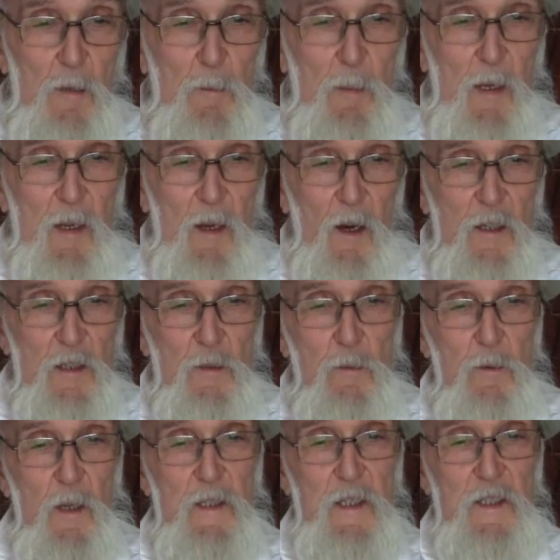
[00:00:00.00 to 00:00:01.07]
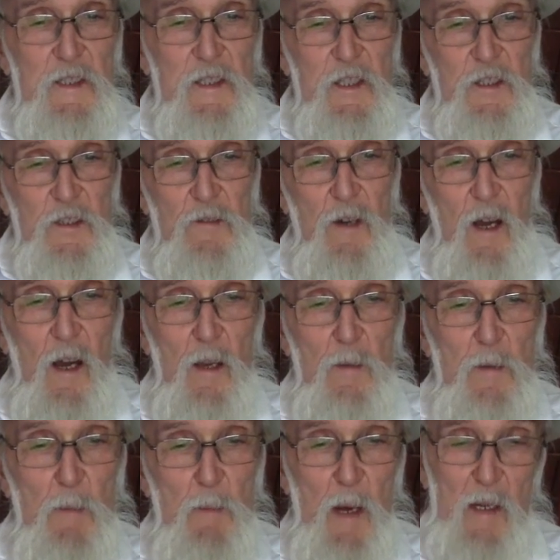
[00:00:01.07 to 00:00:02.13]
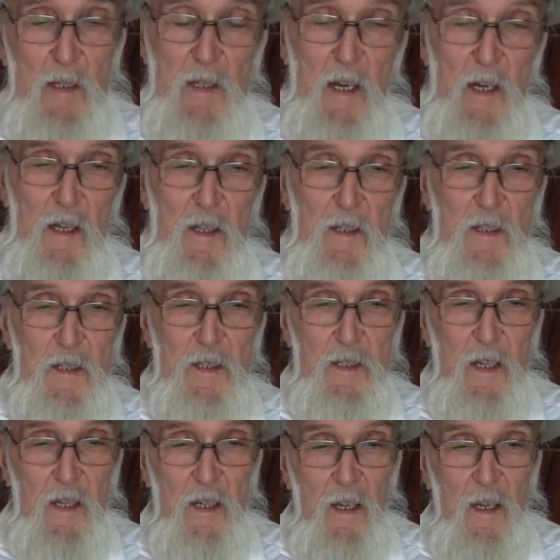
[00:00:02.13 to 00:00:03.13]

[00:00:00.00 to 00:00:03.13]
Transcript: because what is described by Nernst